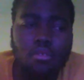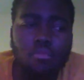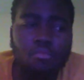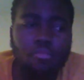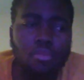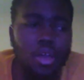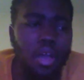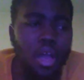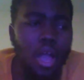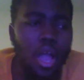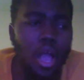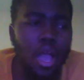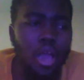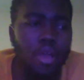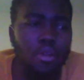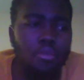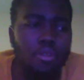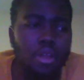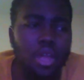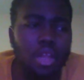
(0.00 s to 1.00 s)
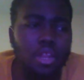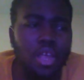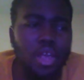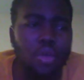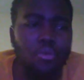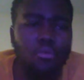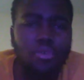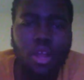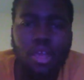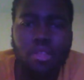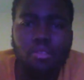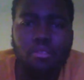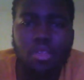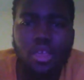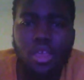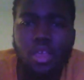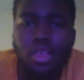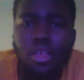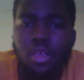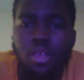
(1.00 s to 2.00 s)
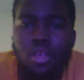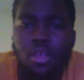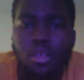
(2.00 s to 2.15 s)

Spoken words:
But I do not like what I see.